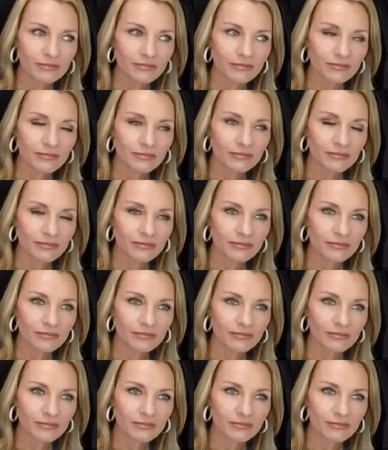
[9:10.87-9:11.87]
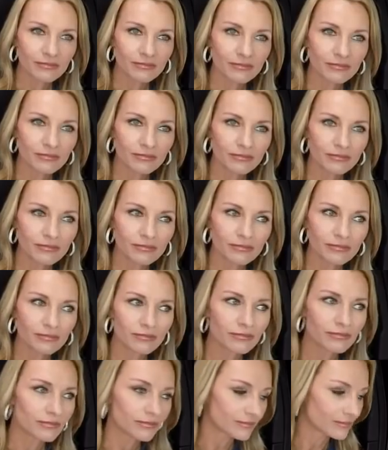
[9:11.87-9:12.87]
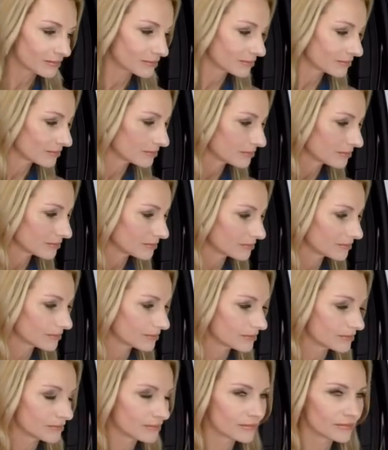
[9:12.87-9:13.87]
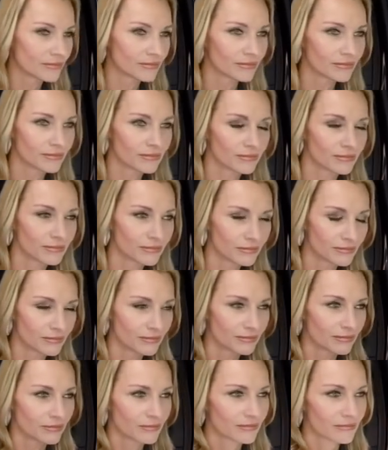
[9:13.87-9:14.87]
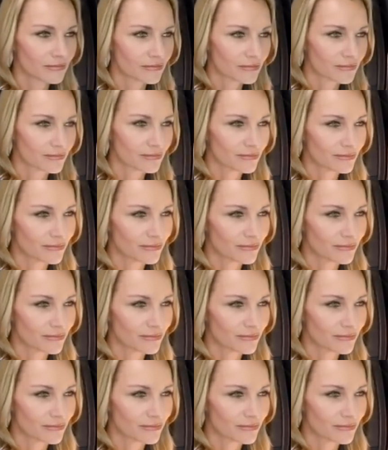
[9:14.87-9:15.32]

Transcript: The person shown says nothing.